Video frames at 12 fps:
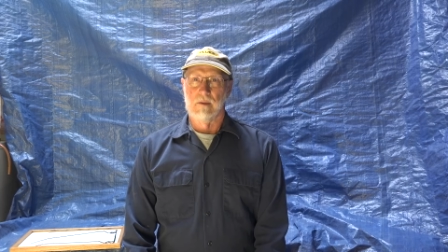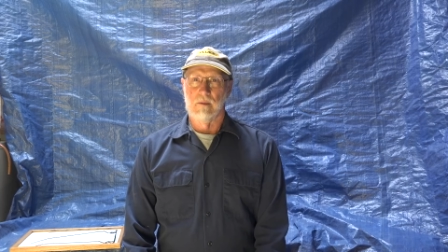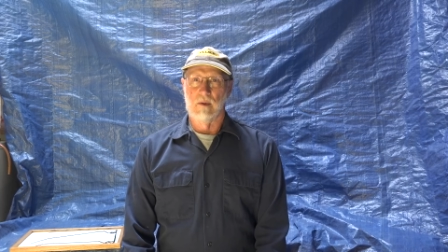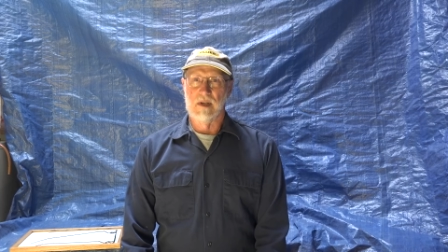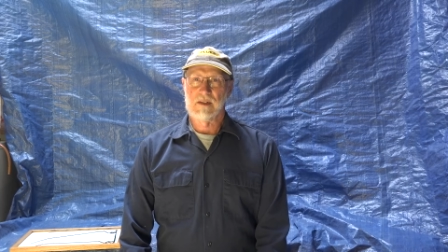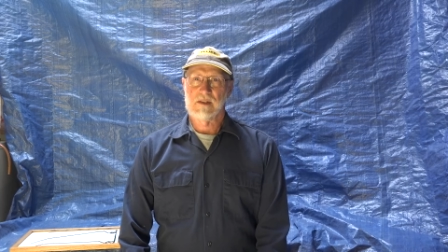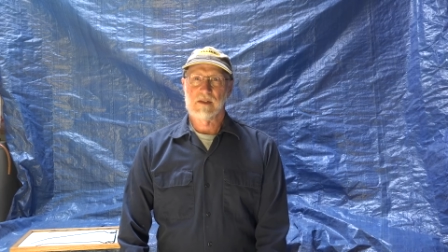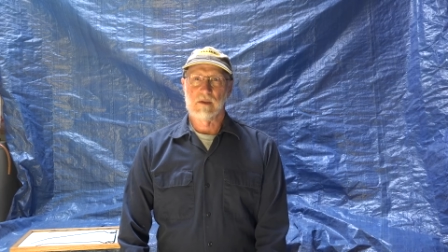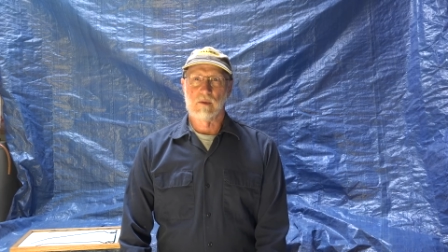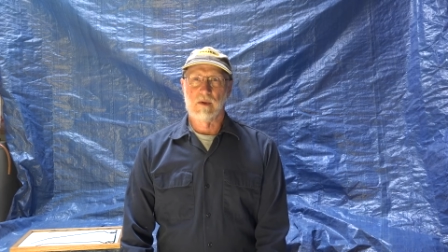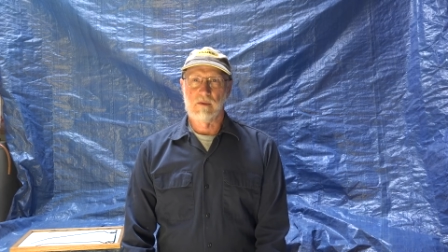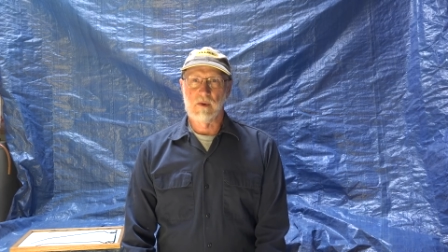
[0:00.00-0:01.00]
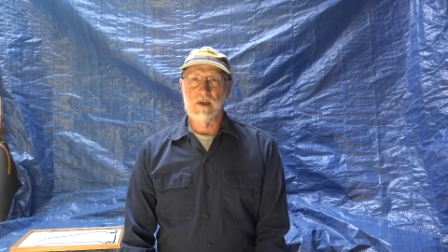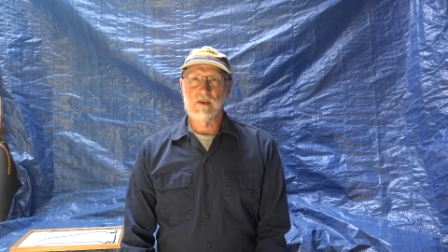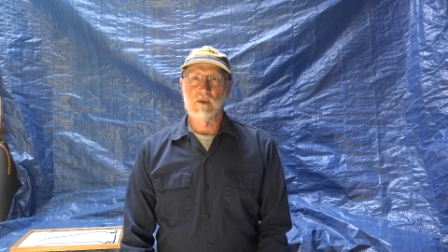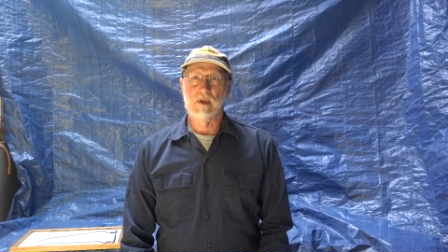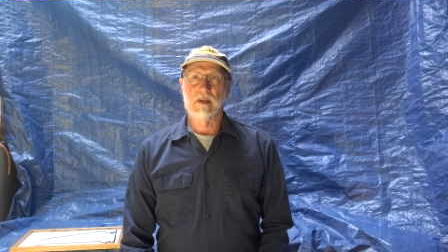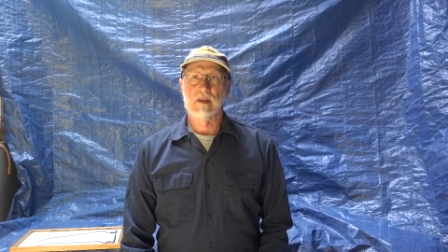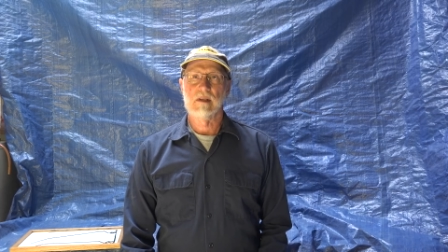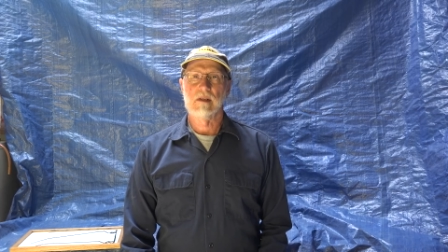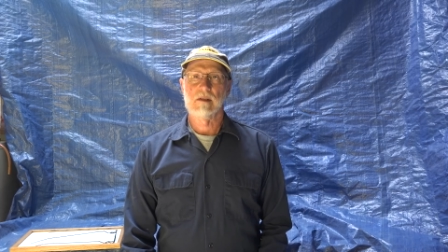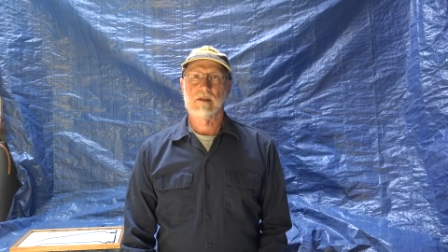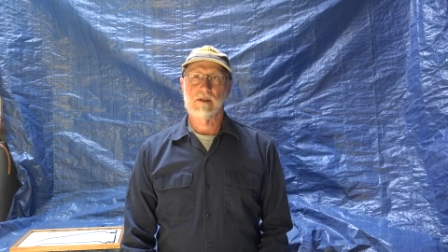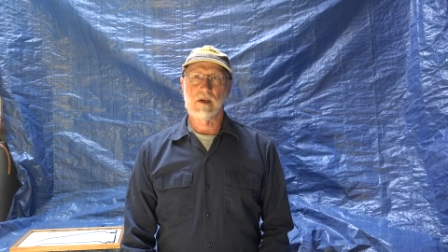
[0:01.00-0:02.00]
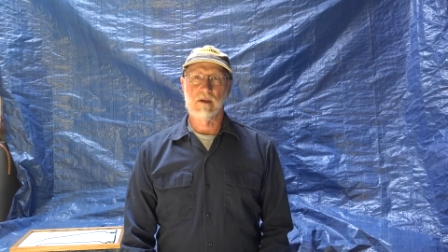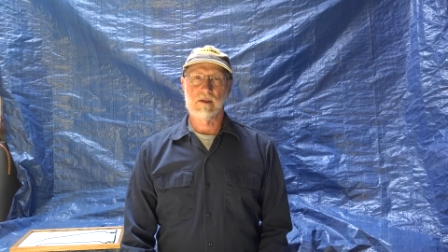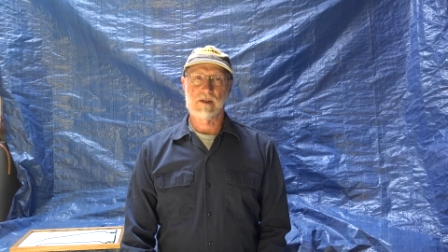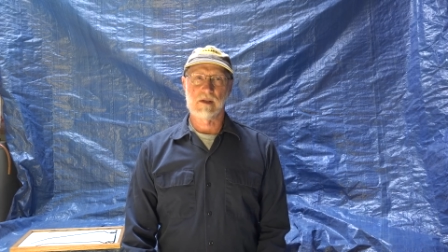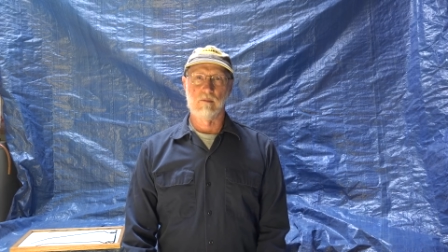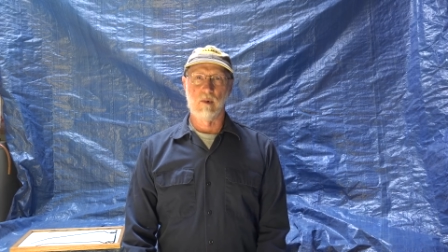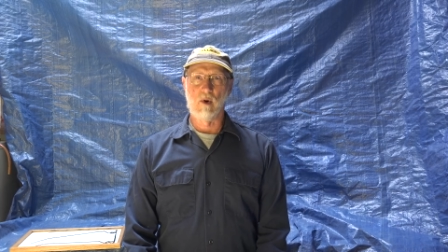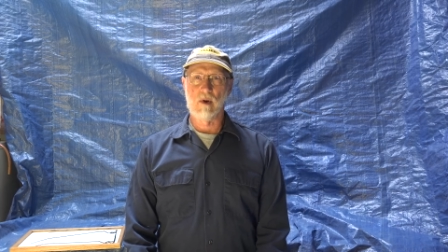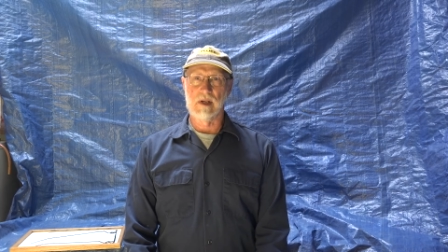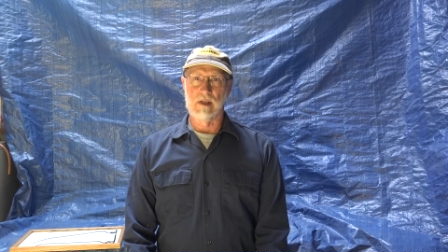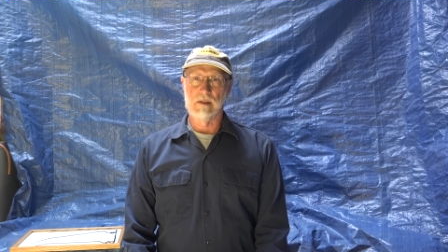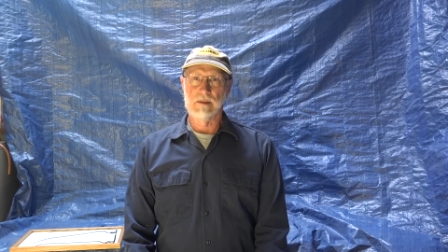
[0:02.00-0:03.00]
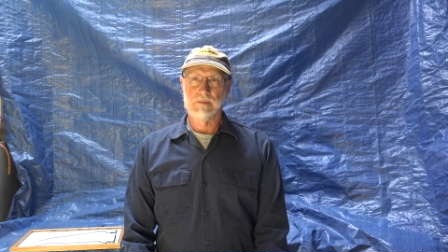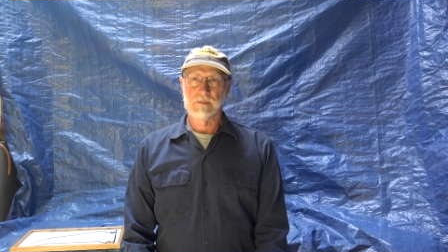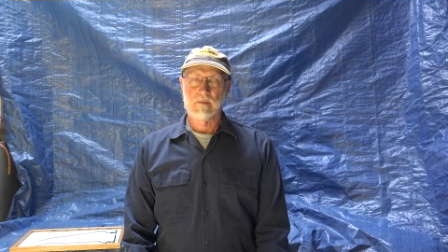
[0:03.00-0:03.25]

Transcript: Once the refrigerant starts to boil,